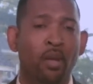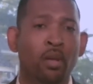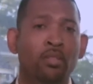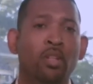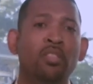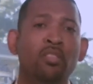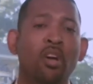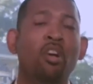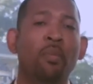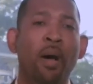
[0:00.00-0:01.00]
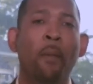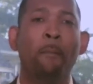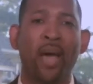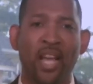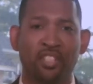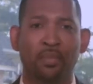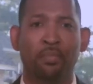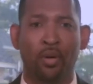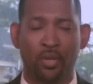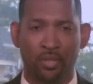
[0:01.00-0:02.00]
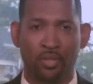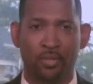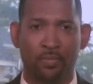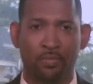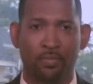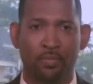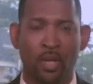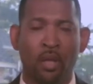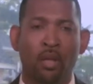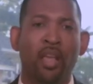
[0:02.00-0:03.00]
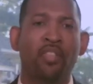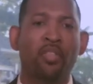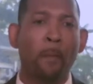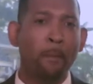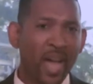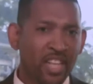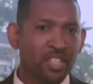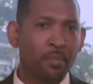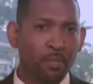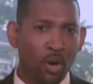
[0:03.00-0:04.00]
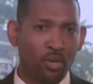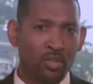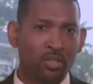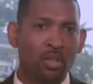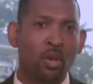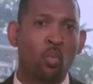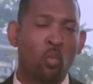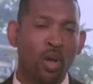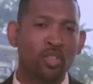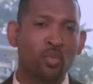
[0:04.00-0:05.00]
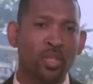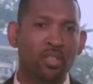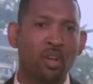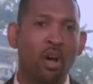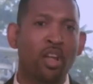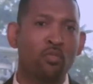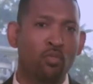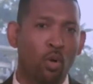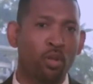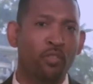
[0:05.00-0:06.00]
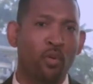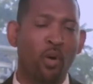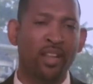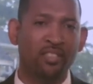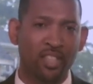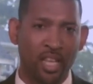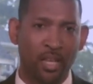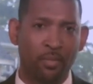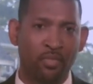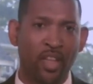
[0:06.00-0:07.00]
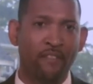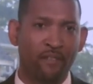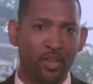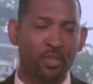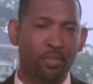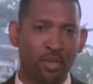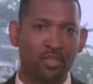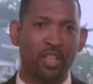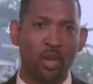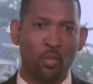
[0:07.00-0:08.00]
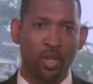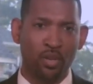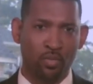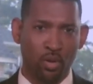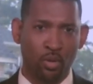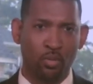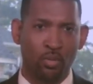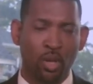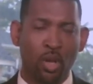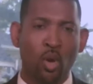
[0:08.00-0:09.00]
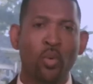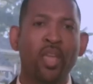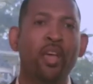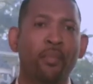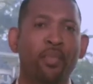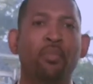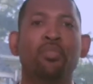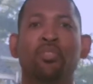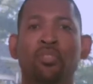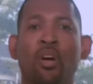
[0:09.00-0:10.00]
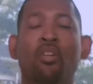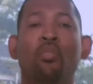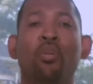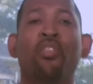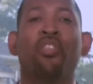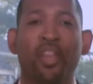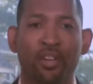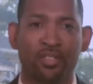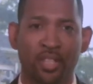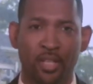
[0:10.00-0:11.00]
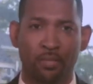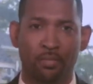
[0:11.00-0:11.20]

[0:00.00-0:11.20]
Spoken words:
So let's talk about matching bonus. In the matching bonus, once we start enrolling for our team, that first person that we enroll, we help them to start growing their team.